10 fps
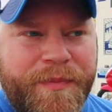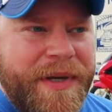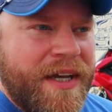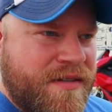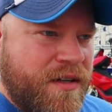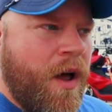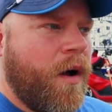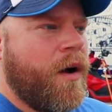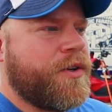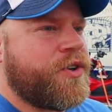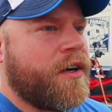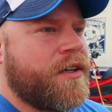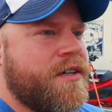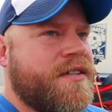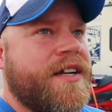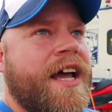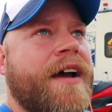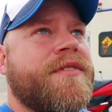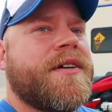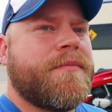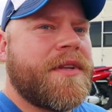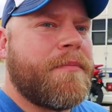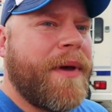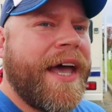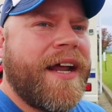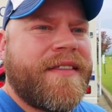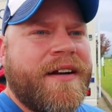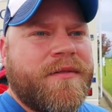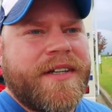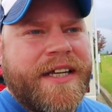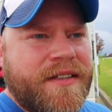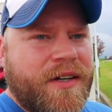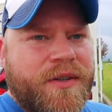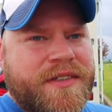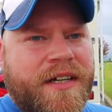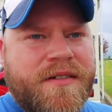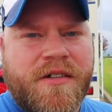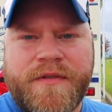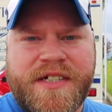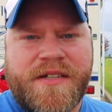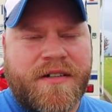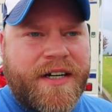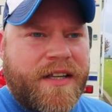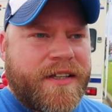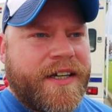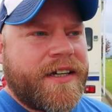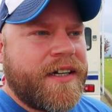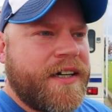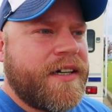because the long haul truckers that have the bed, they don't need the hotel services or anything.